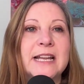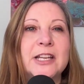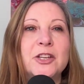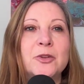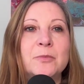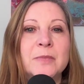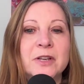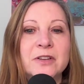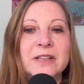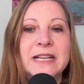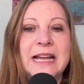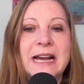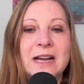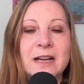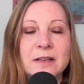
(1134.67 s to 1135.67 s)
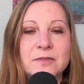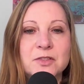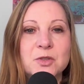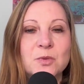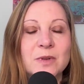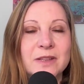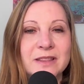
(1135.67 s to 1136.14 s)
And you merely have
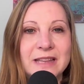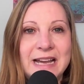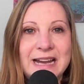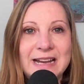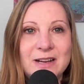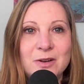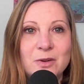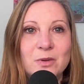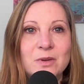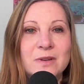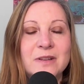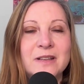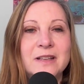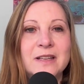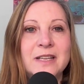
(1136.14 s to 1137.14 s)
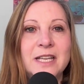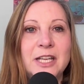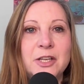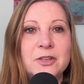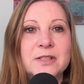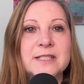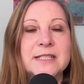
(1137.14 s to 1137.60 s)
to allow
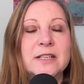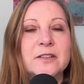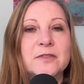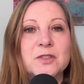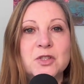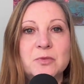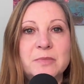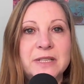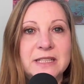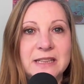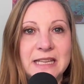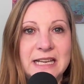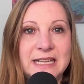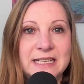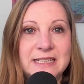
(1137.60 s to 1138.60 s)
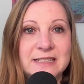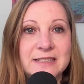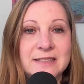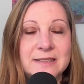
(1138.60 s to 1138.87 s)
yourself to be led.